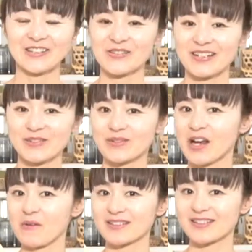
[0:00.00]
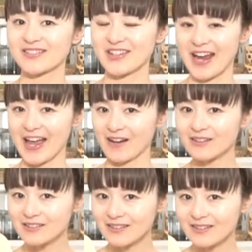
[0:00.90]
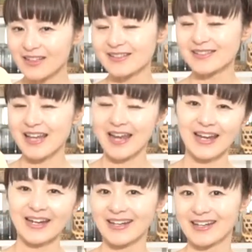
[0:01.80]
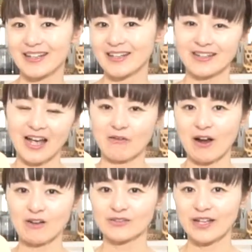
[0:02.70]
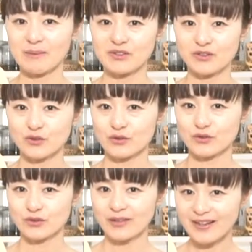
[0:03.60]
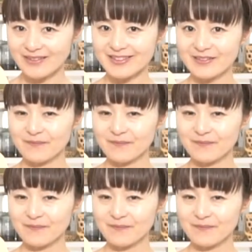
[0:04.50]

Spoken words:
It was when I was a child, let's say around elementary school student,